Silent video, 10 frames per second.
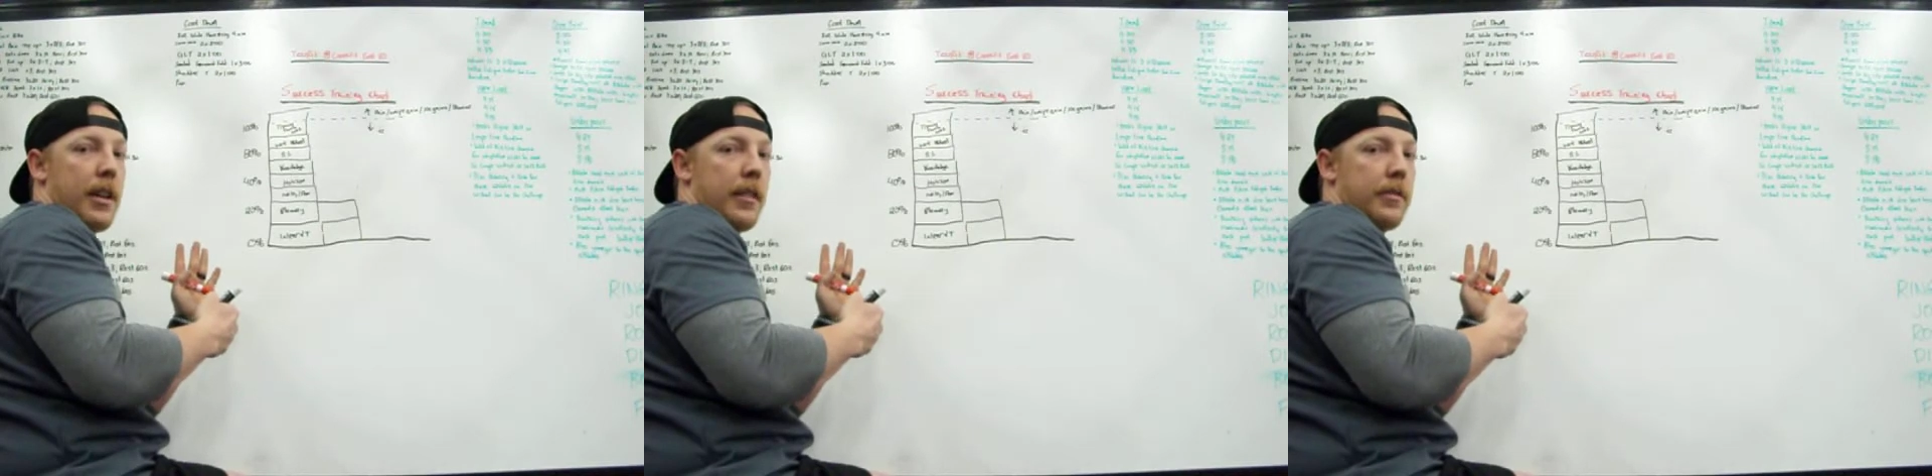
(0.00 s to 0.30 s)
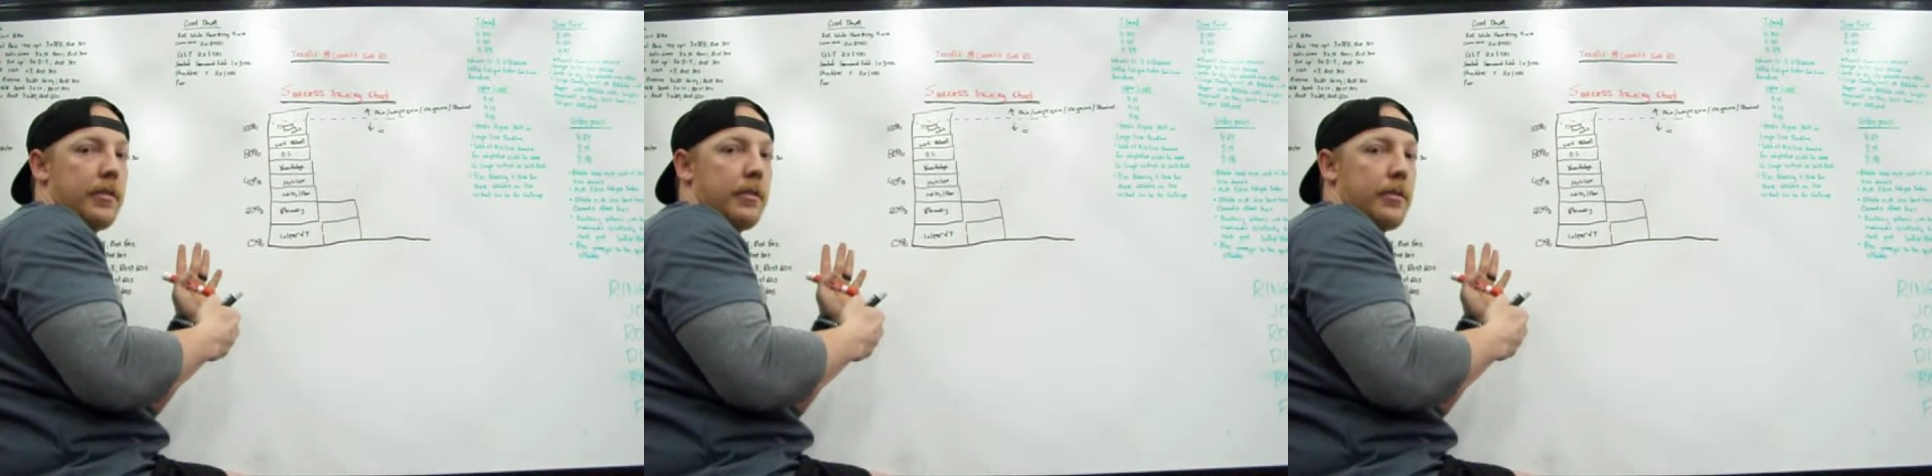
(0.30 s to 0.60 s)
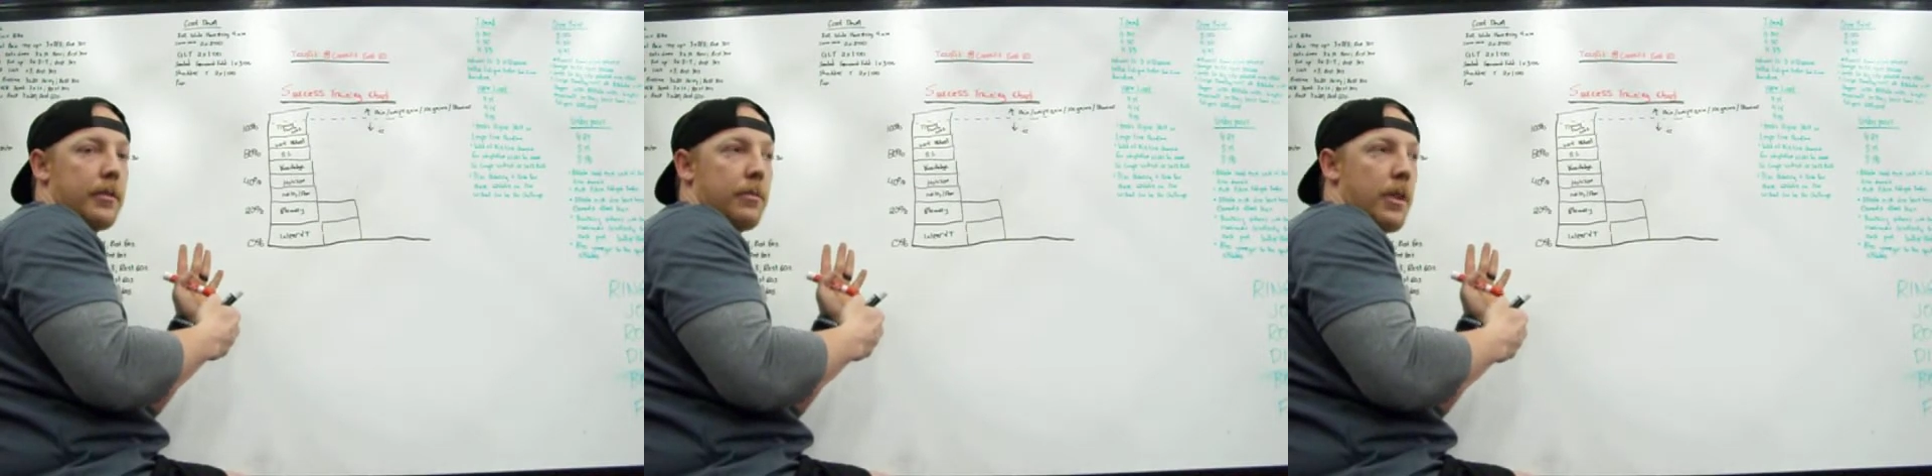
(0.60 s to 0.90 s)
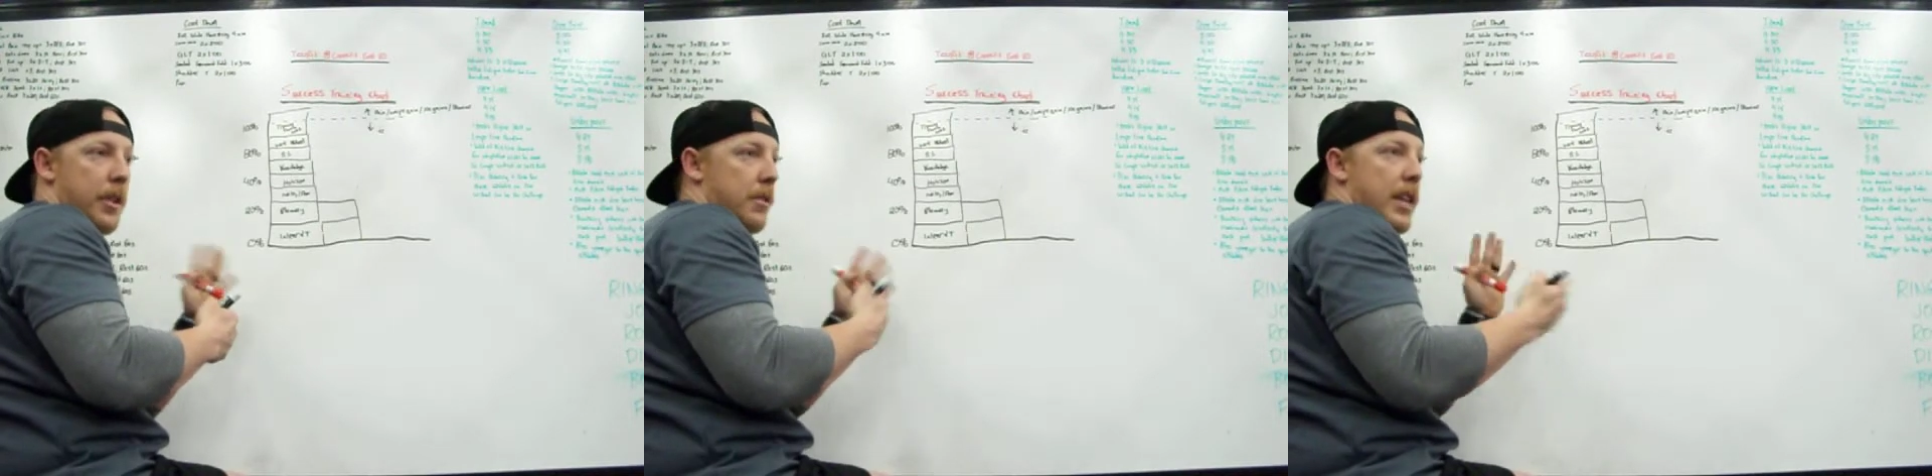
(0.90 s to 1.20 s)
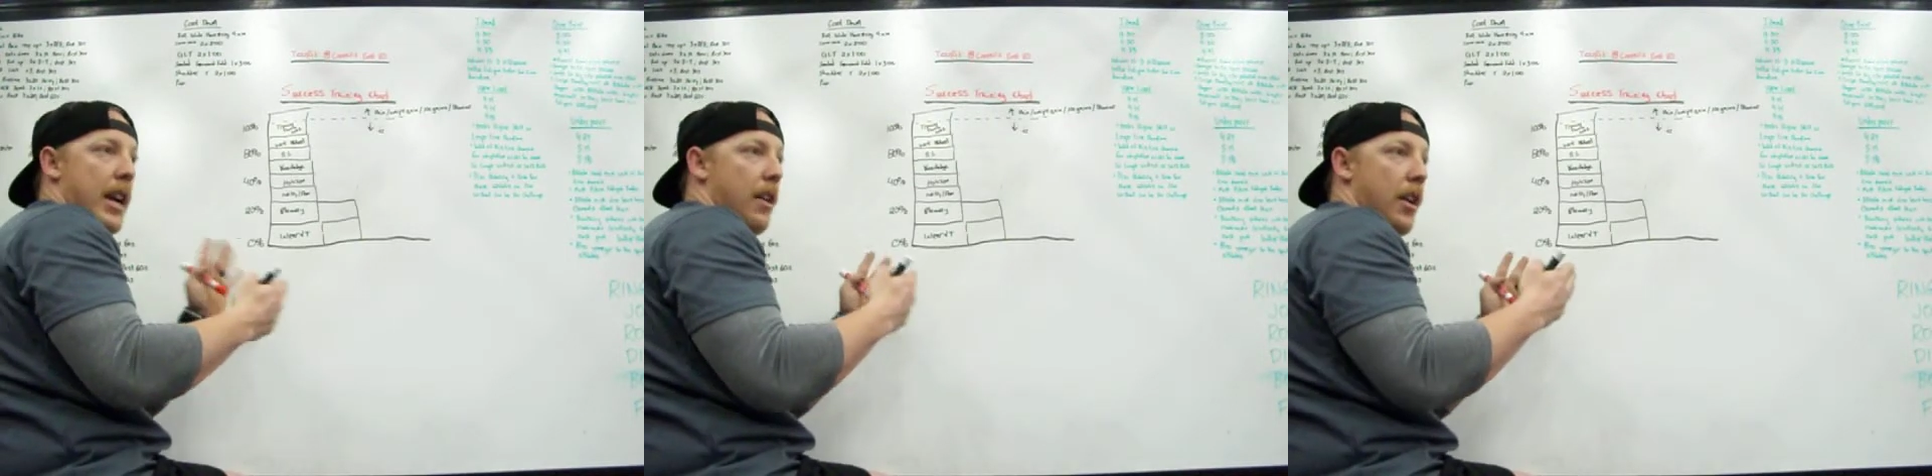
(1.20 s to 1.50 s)
stuff, whether you
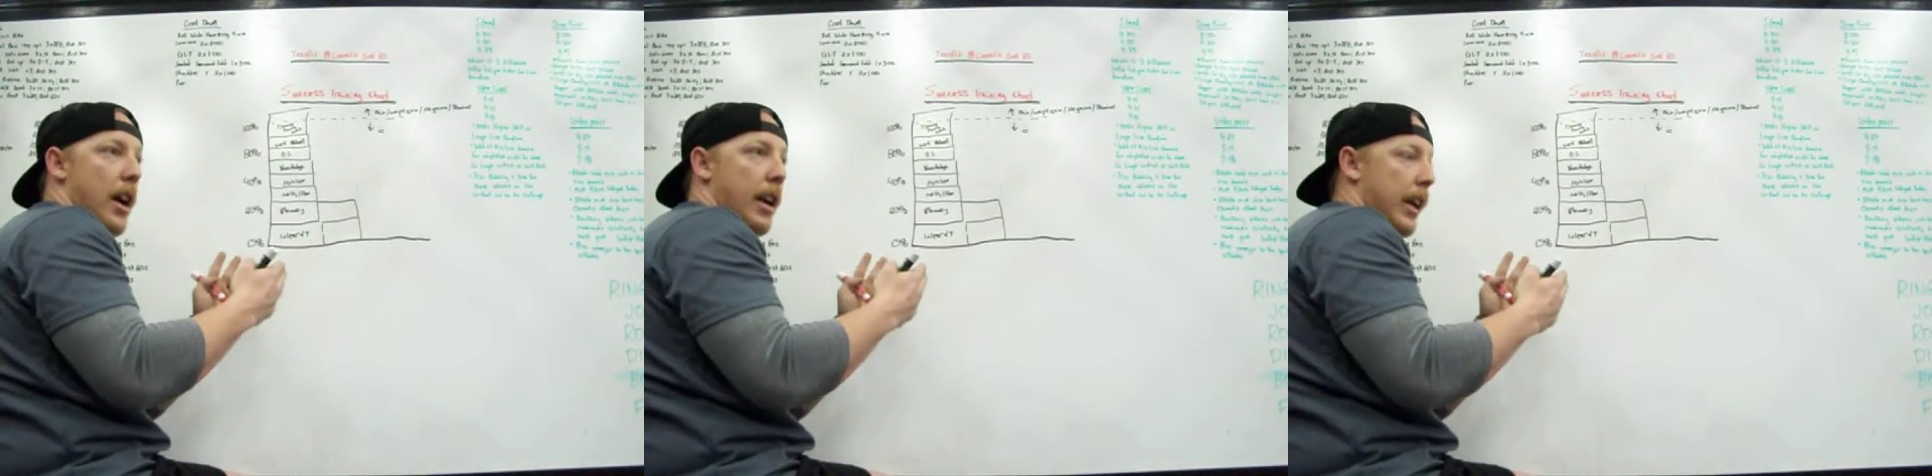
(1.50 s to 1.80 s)
say it or not.